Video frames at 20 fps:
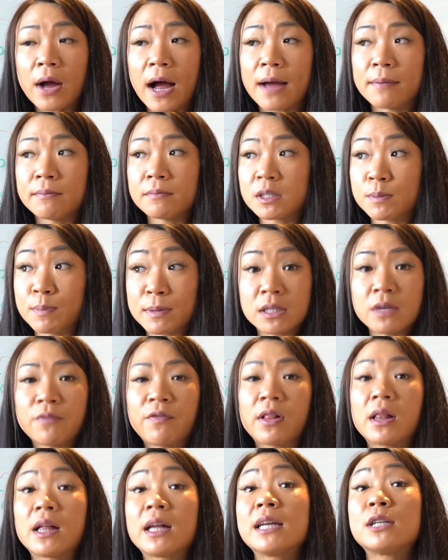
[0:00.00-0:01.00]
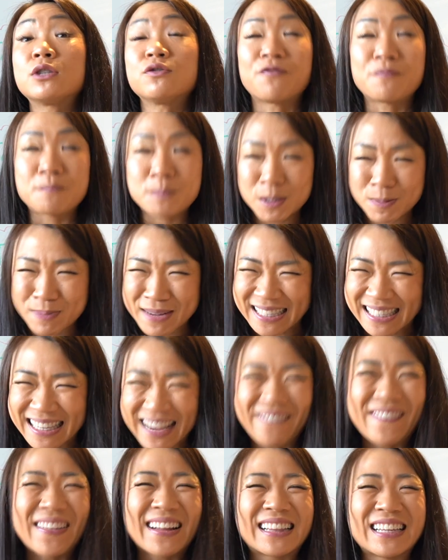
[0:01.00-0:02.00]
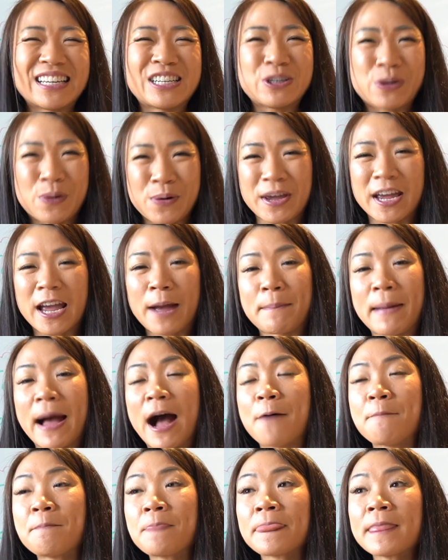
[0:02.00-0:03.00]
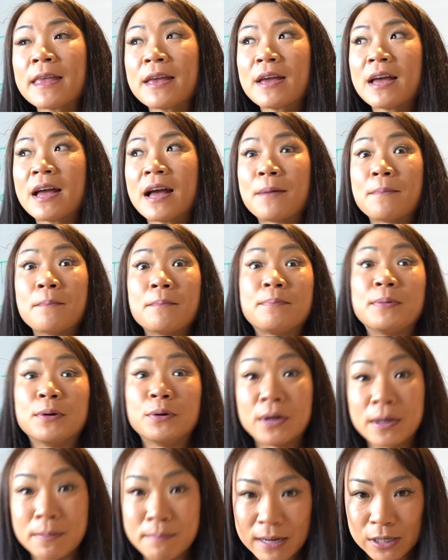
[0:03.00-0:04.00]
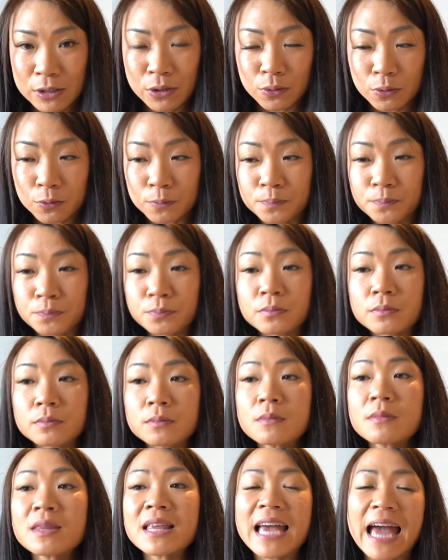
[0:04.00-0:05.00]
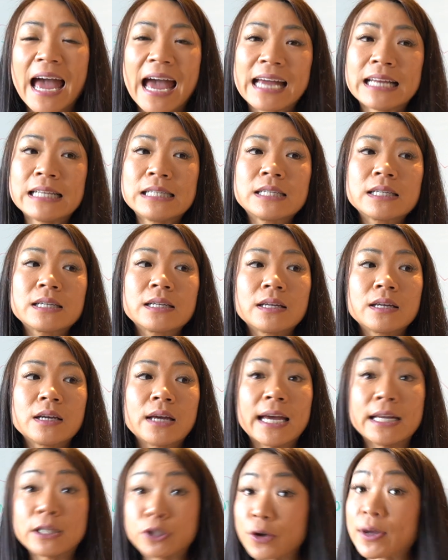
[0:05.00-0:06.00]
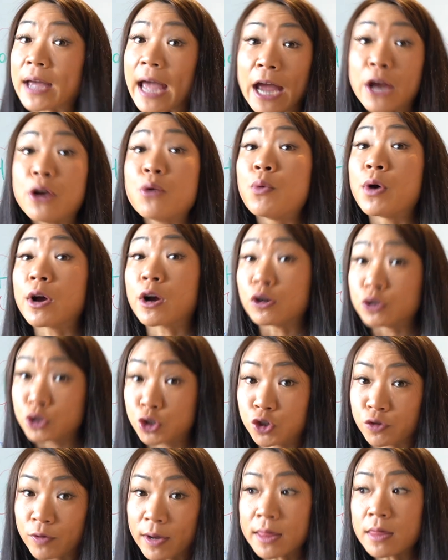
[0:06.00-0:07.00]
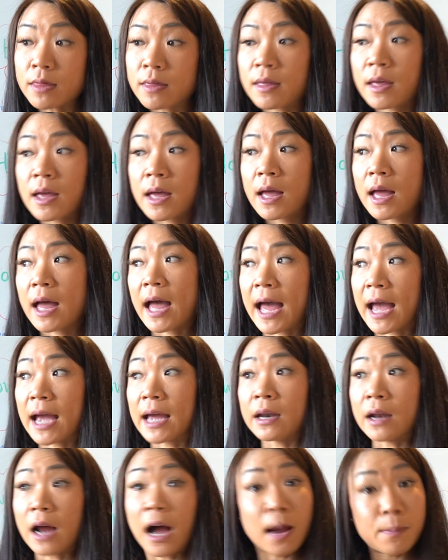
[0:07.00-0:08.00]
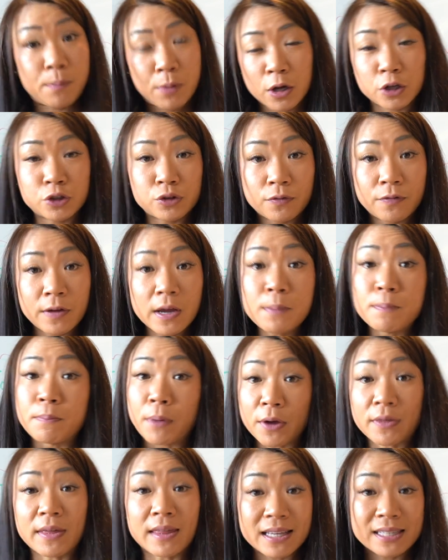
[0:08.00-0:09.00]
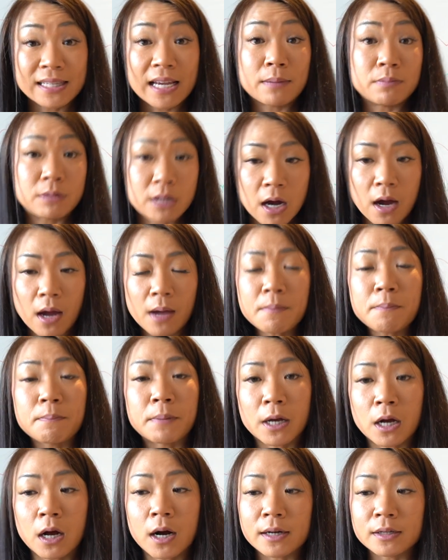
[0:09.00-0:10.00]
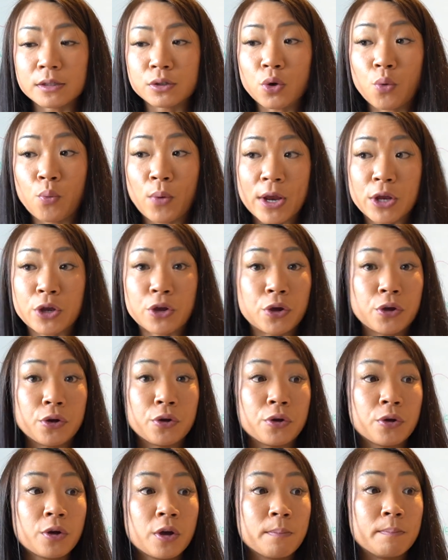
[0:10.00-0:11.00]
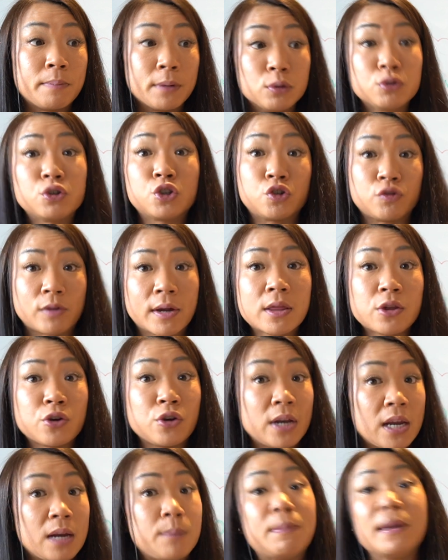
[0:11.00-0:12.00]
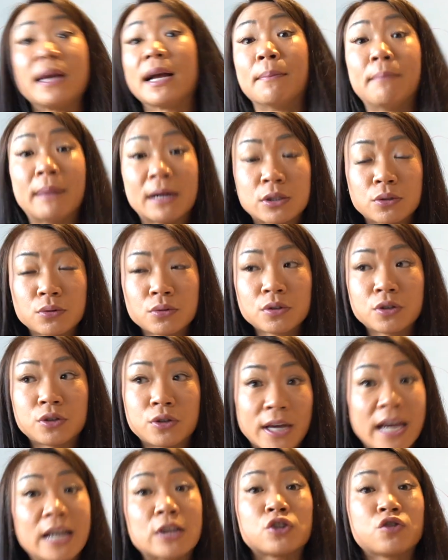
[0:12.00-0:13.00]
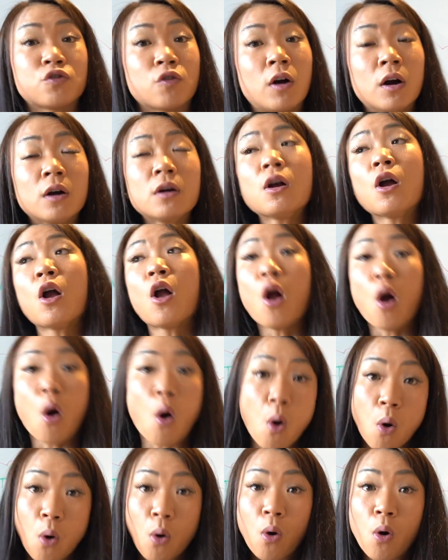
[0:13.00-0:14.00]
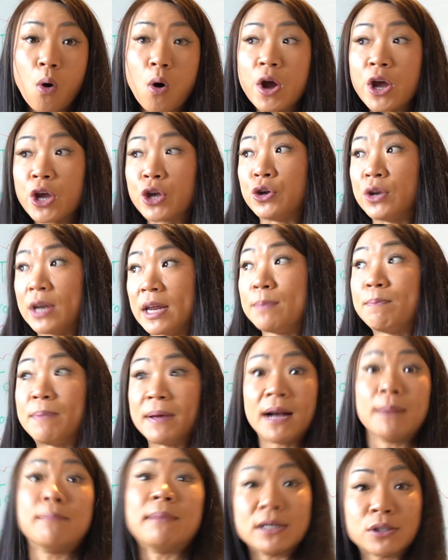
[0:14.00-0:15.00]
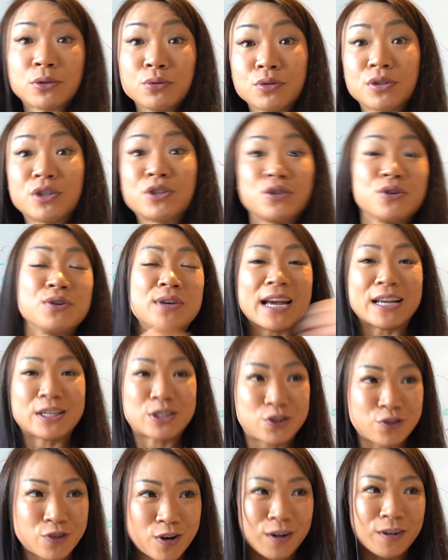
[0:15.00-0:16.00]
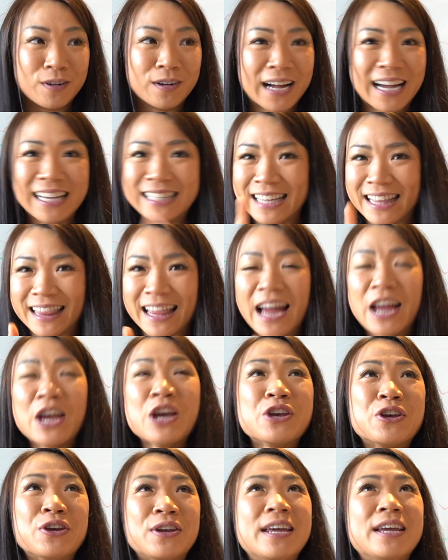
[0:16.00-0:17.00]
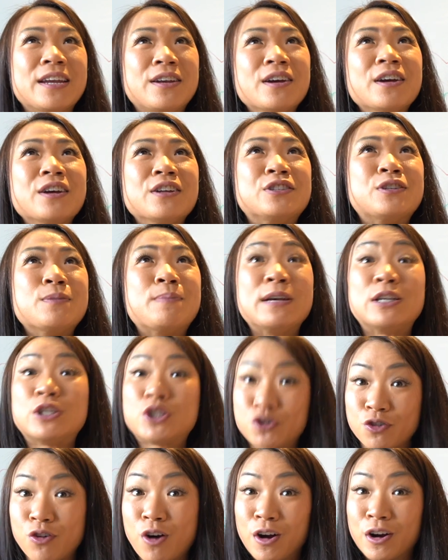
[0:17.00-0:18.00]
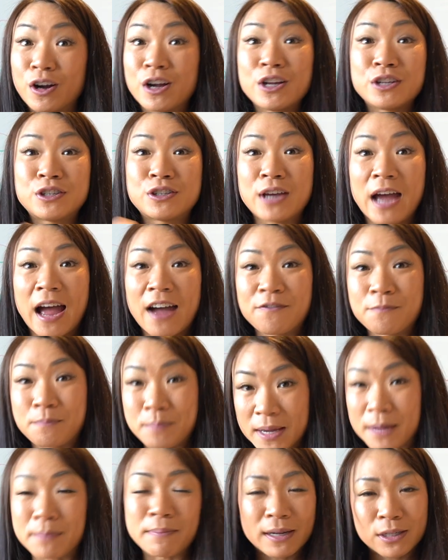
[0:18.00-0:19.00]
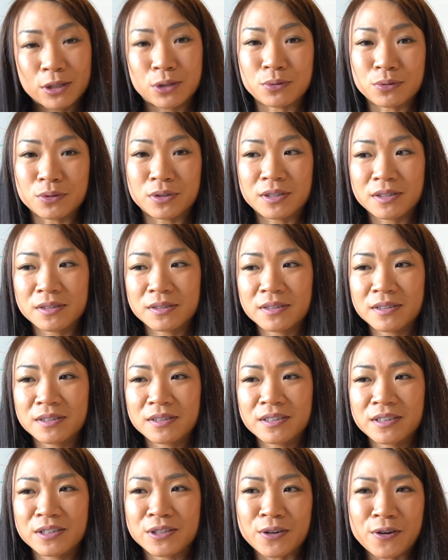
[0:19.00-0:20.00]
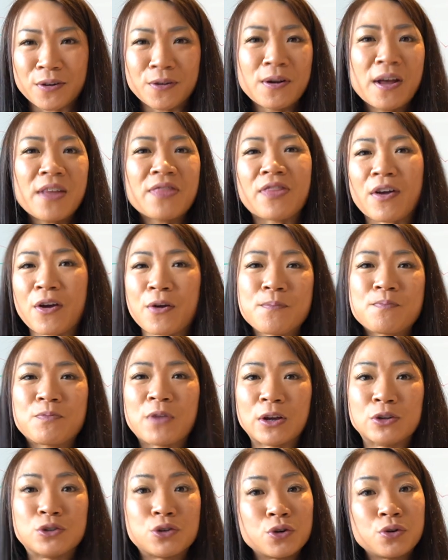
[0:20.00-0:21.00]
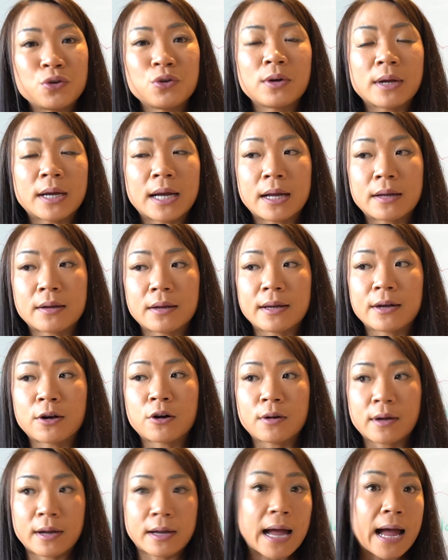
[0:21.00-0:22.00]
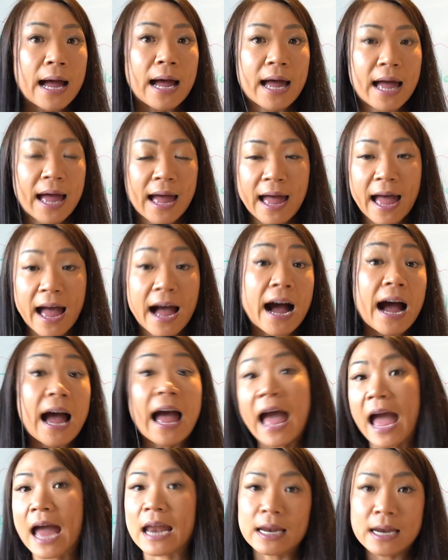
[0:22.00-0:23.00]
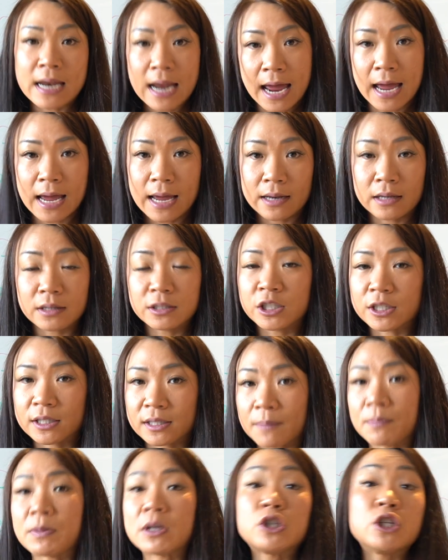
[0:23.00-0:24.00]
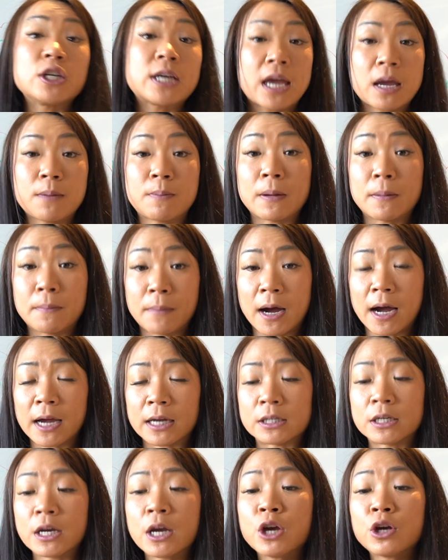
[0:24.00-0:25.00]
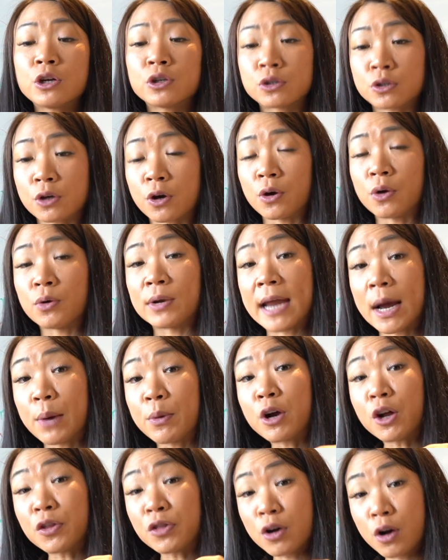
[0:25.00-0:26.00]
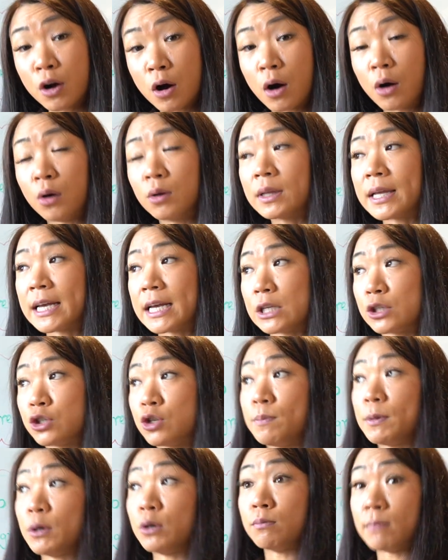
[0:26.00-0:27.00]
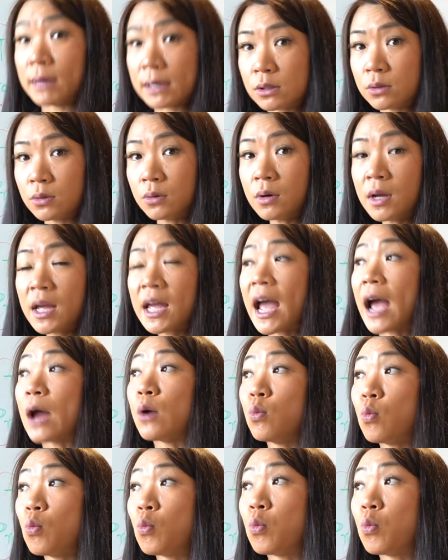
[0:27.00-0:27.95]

I'm specifically talking about building muscle. And it's okay to work on strength and hypertrophy both at the same time, because when you build strength, you need bigger muscles to get strong, or you need bigger muscles to get strong. I said that. You need to be strong to have big muscles. So they do are hand in hand, just something to keep in mind. So now we've got the goal is to build muscle, and